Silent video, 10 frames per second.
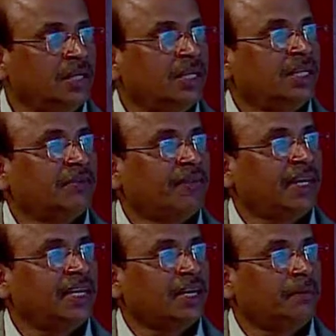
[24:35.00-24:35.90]
The
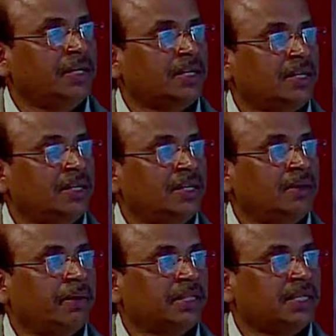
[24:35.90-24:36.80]
finite element
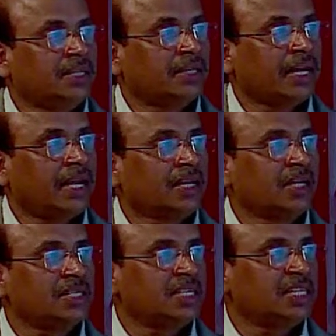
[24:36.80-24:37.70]
method
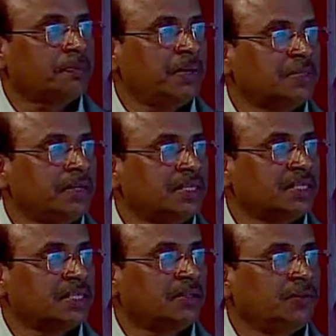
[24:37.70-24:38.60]
calculates the
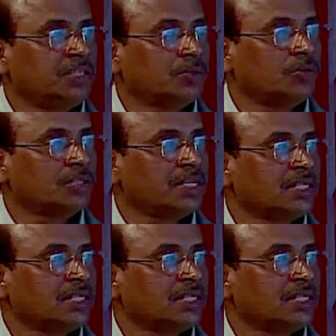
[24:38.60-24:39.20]
displacements which goes as